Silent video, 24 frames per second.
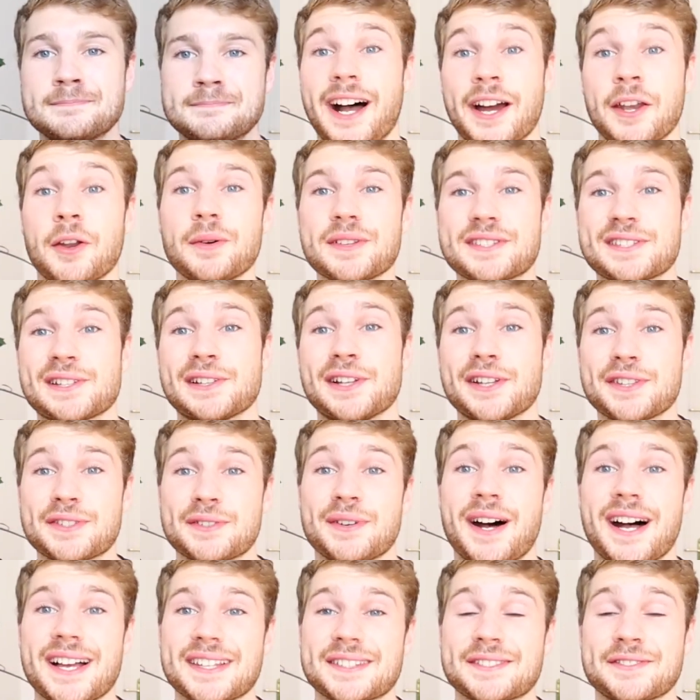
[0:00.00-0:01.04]
I know it's a lot
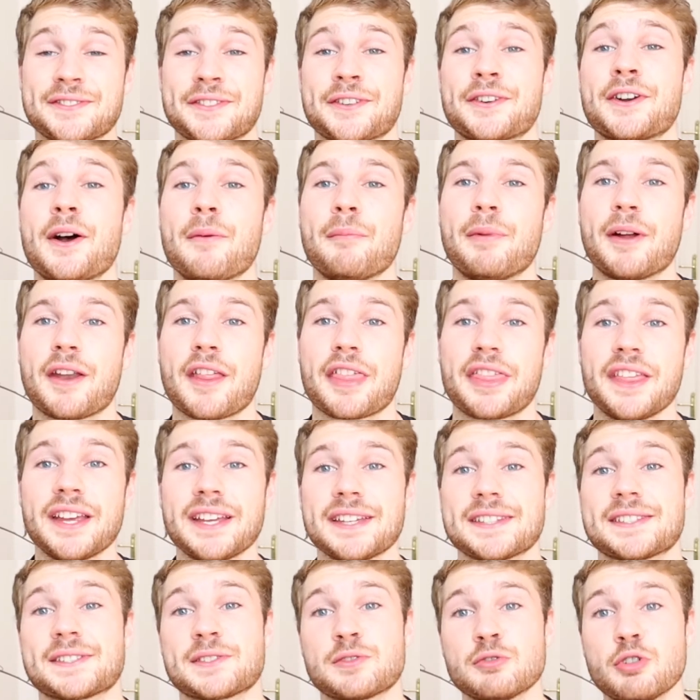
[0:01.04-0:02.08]
to ask for, but I
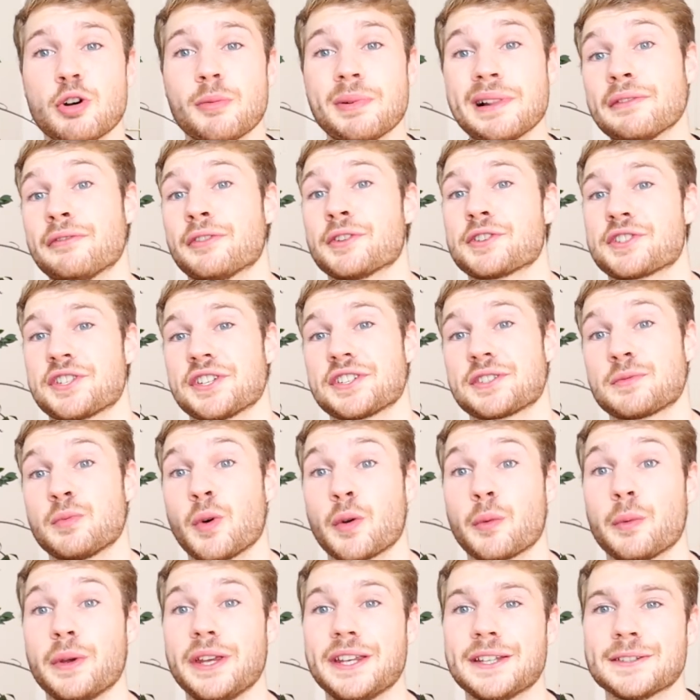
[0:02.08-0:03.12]
think it's doable for just
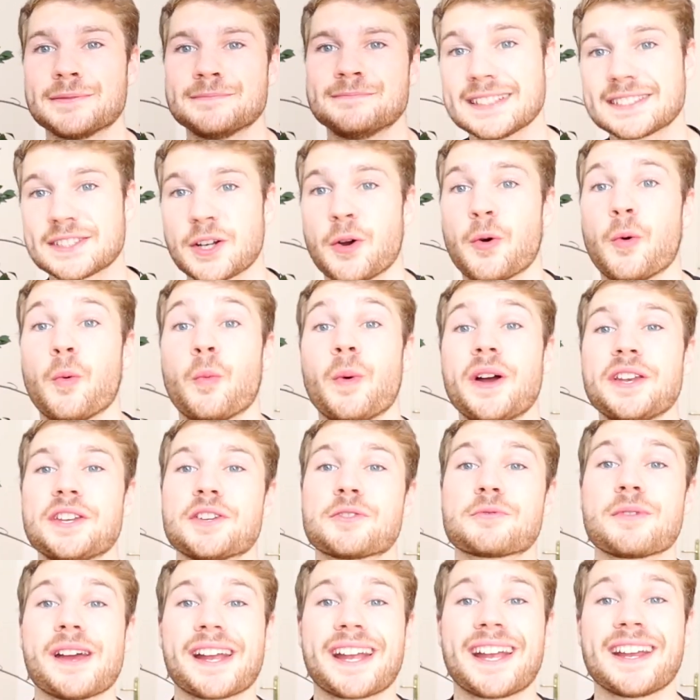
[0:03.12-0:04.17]
1 week. So when
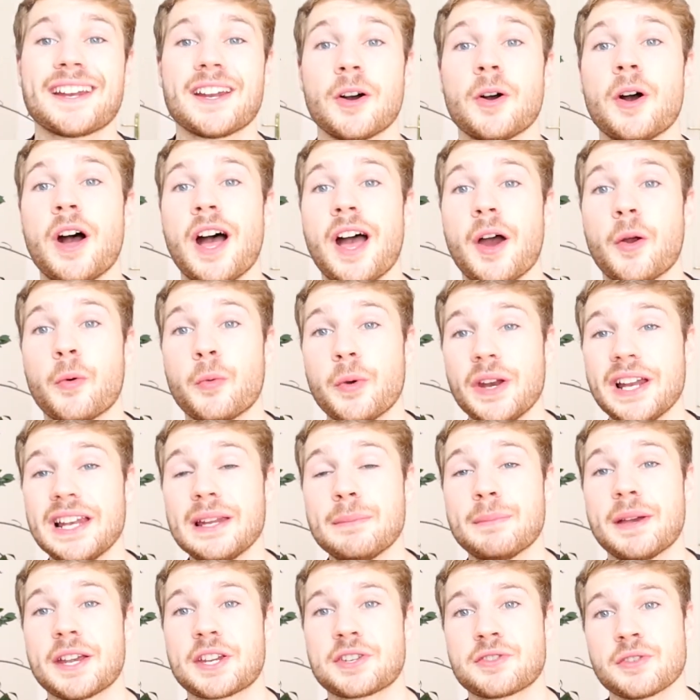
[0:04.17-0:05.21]
you're tracking now, really
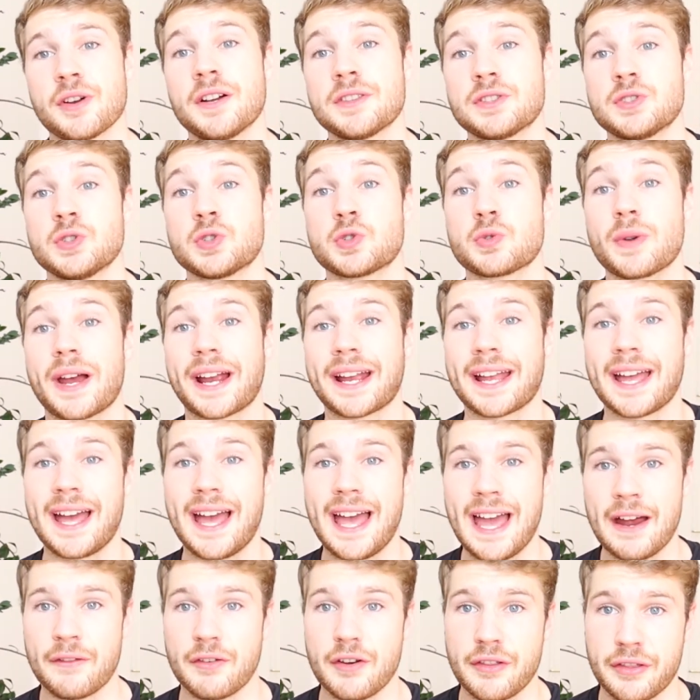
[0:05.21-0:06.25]
make sure to track
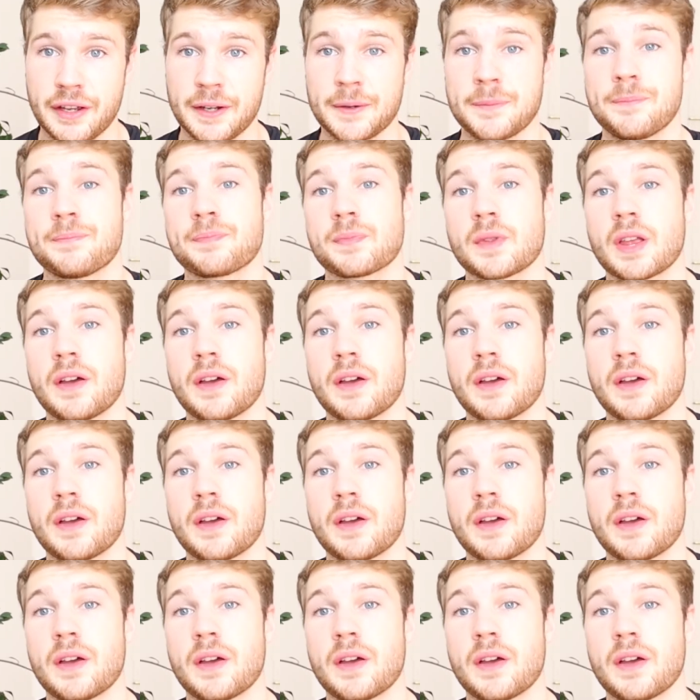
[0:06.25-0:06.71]
everything.